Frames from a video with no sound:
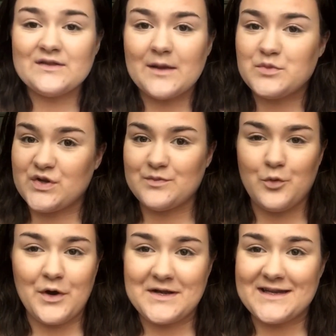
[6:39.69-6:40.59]
I'm just
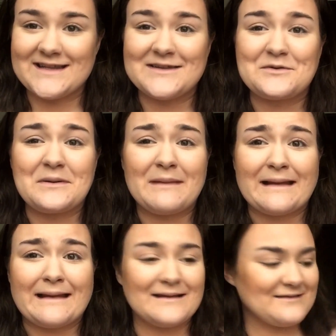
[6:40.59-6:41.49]
pointing to them, I
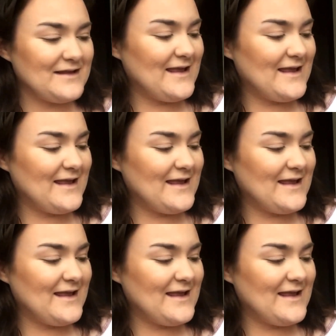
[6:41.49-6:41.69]
guess.